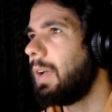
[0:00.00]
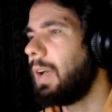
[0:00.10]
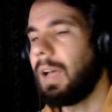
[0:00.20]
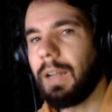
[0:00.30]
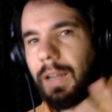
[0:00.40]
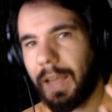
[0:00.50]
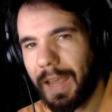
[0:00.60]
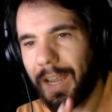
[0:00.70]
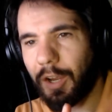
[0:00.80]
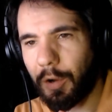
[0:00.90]
a
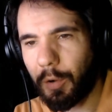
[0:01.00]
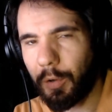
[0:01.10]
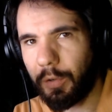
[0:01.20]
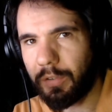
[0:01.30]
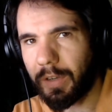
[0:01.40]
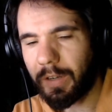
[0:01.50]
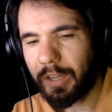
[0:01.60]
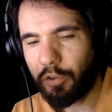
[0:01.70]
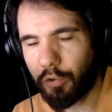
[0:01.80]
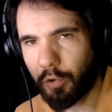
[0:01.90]
Land Cruiser, like
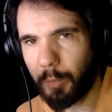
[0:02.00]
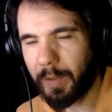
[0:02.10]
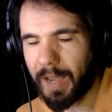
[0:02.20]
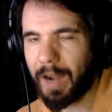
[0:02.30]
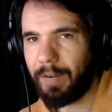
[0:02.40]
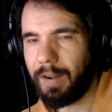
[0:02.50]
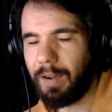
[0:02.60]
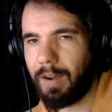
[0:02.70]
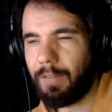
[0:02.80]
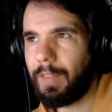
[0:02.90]
a troop carrier,
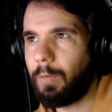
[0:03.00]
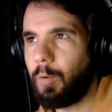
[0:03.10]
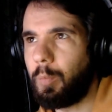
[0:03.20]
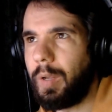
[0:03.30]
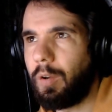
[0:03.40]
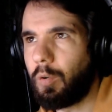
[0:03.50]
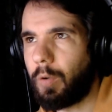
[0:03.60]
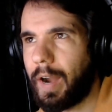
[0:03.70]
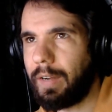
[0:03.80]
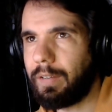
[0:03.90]
I think would be
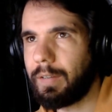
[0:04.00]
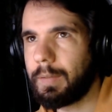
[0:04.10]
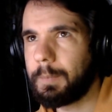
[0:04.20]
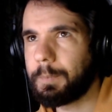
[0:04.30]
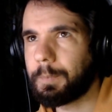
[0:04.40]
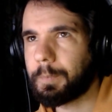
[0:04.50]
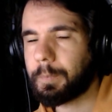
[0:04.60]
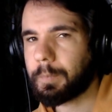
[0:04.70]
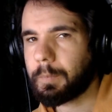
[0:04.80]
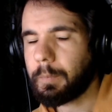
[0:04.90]
great.
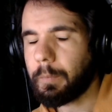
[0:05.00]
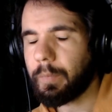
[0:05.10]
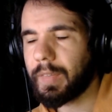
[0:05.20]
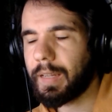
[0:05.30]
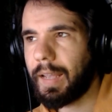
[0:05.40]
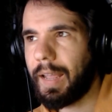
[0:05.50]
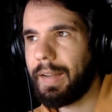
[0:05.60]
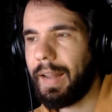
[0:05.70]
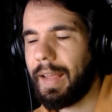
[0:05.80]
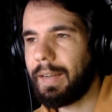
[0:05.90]

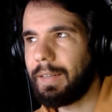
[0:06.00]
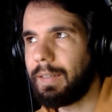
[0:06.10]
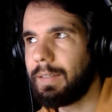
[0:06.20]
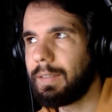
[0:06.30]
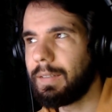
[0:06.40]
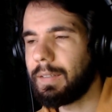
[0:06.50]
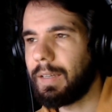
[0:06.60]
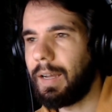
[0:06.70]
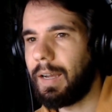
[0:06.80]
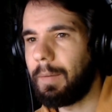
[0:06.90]
And then,
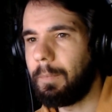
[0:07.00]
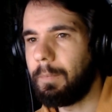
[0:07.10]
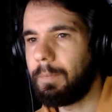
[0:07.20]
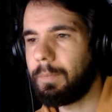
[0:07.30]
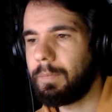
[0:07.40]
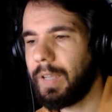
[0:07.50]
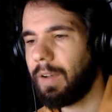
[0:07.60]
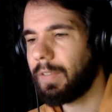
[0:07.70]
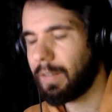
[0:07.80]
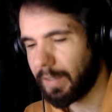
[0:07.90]
I
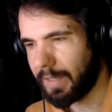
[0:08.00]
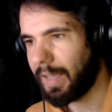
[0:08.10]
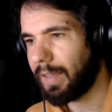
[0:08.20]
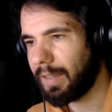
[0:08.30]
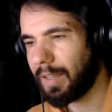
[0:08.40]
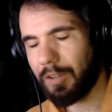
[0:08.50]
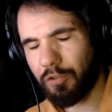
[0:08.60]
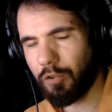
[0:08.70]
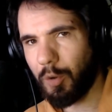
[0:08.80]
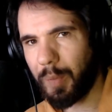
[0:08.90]
think a
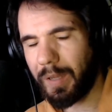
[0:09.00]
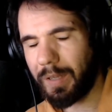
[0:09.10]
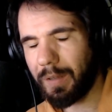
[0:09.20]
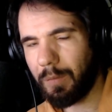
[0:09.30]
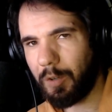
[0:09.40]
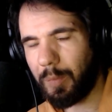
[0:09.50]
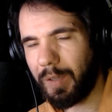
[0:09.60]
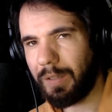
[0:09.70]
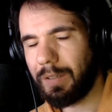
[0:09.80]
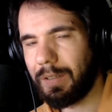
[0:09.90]
troopy would
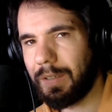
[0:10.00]
be,